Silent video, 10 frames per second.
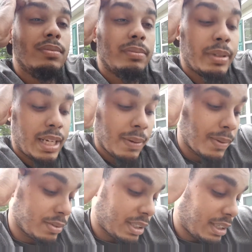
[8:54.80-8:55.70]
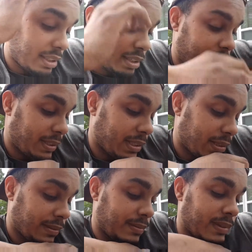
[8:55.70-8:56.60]
but they won't sell it to me,
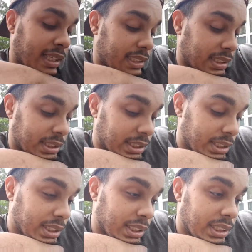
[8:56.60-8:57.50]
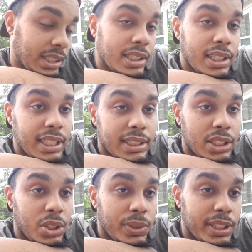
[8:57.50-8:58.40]
so that's a
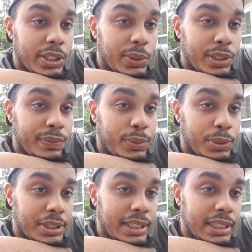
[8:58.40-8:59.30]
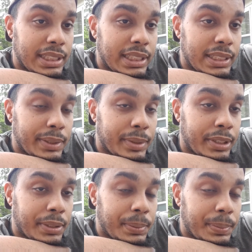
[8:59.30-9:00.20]
no-go, unfortunately.
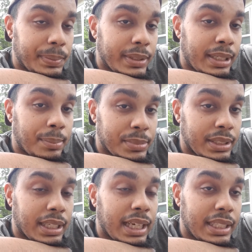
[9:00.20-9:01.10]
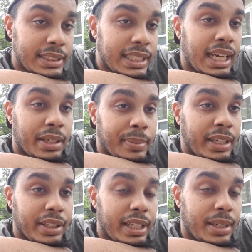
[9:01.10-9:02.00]
I'm kind of sad
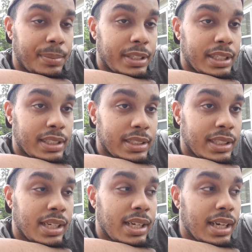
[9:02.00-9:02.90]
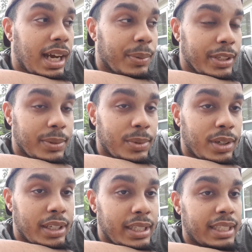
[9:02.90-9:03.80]
about that because I really
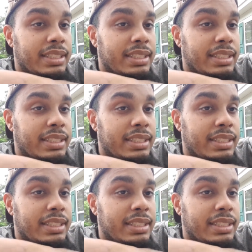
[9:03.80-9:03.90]
wanted it. It's